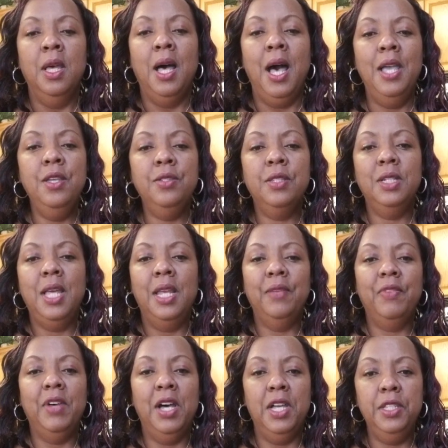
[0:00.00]
I use a lot
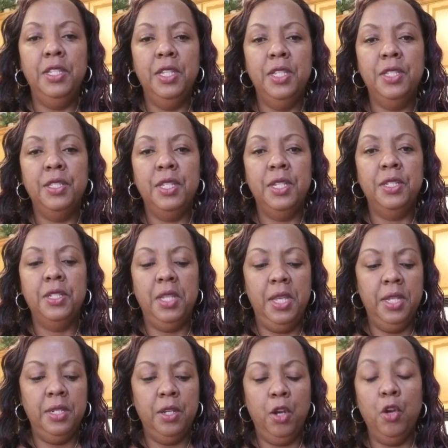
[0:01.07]
of onions
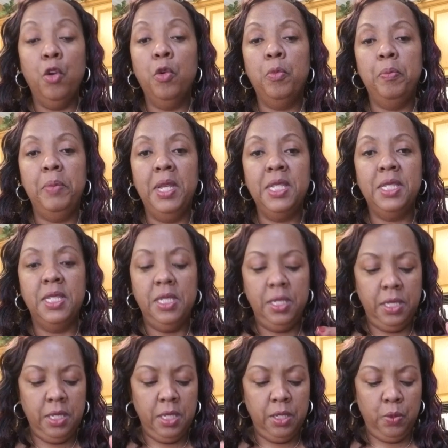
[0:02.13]
and herb
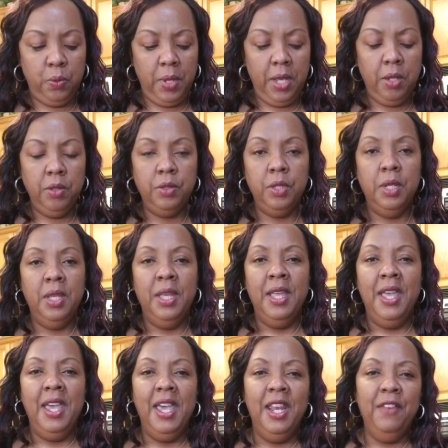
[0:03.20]
mixes as well.
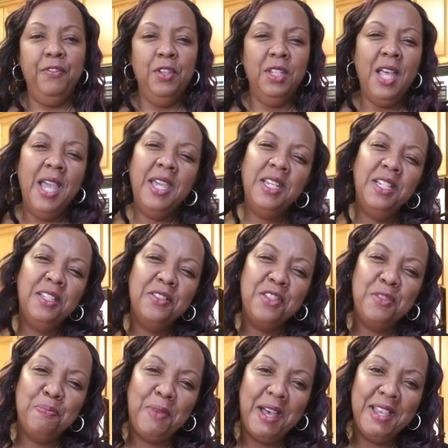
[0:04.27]
And if you like it a little
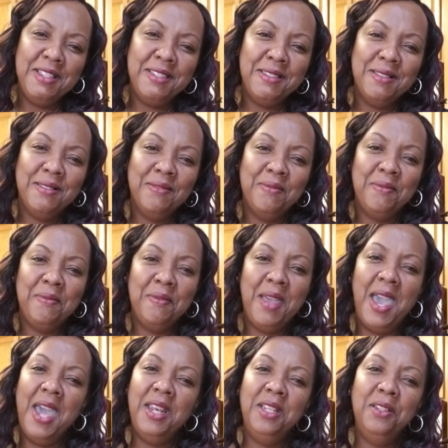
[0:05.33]
spice,
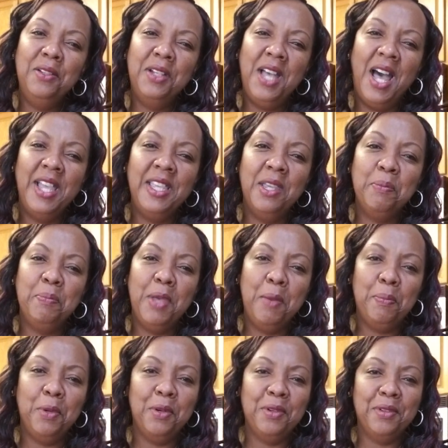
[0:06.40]
add a little cayenne
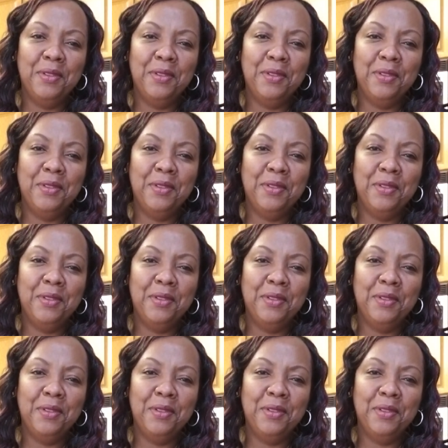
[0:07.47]
pepper.